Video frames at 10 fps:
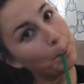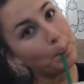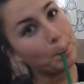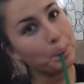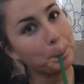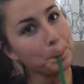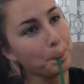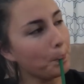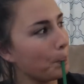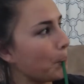You
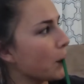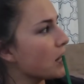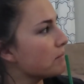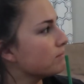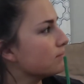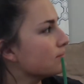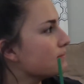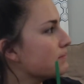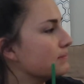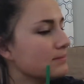actually do have a
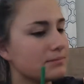stand.